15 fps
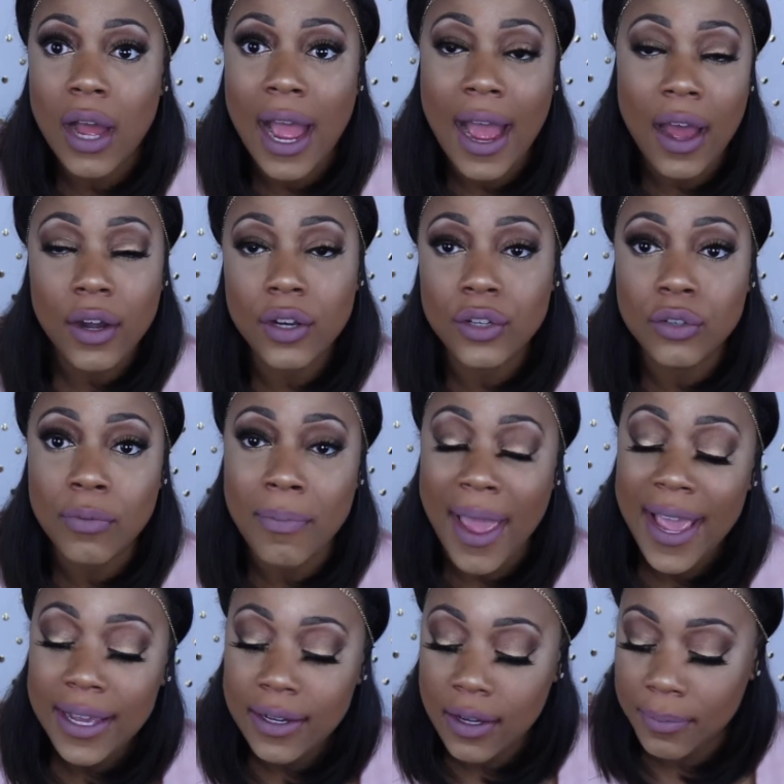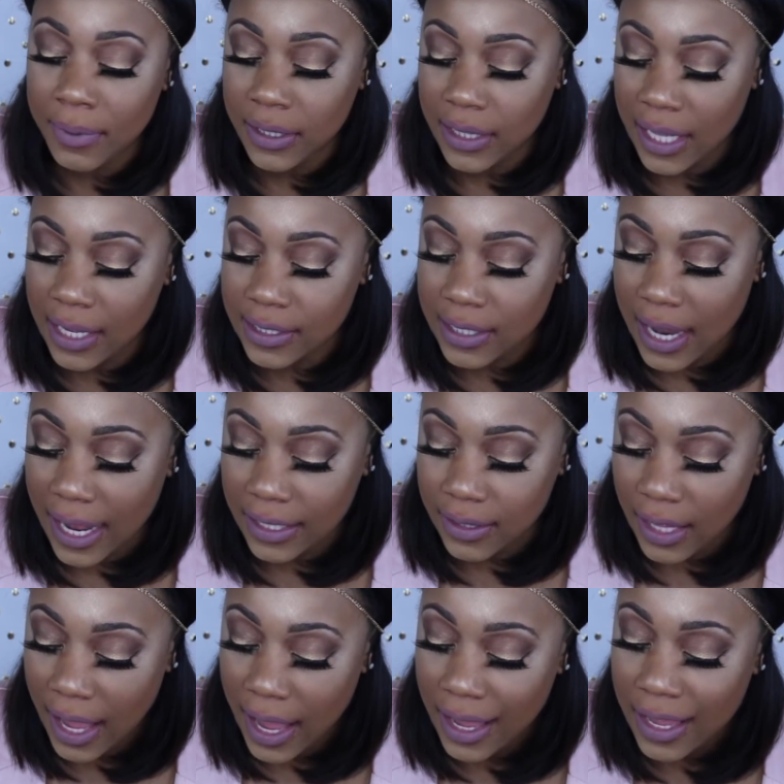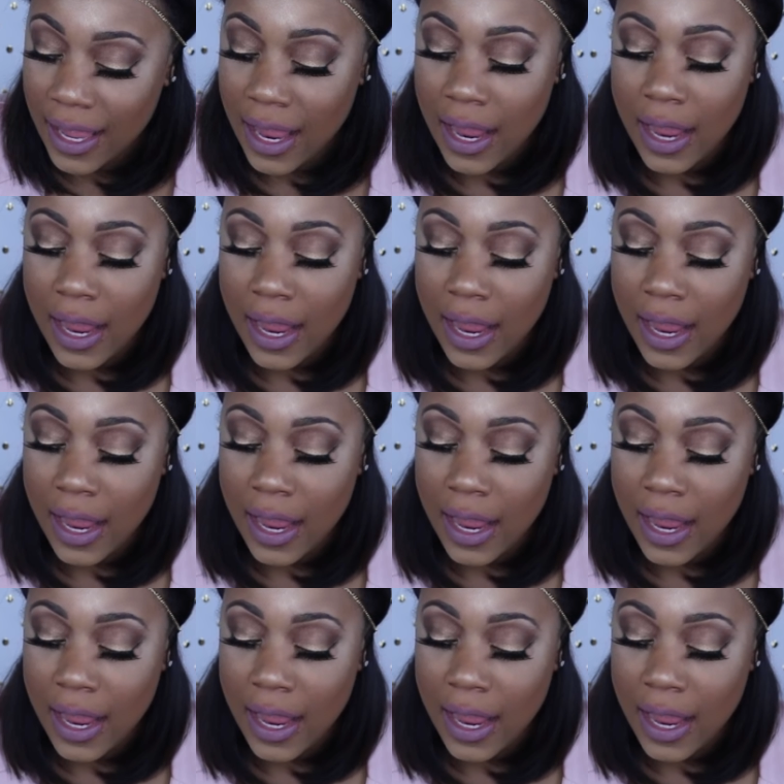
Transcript: how to do makeup and things like that.